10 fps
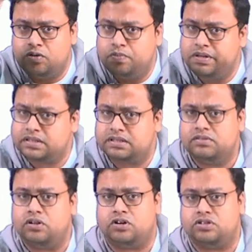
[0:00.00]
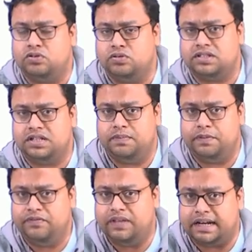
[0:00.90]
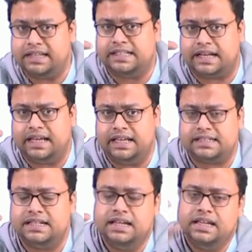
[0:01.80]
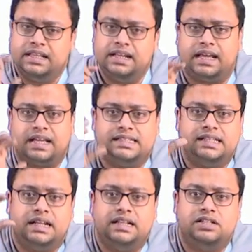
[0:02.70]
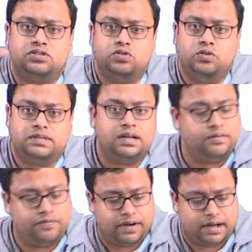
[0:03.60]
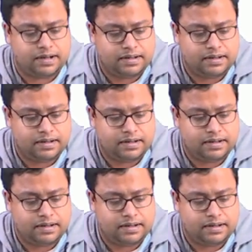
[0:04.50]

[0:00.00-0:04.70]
group is not so steep. If that is the case then I can say that these two groups are different.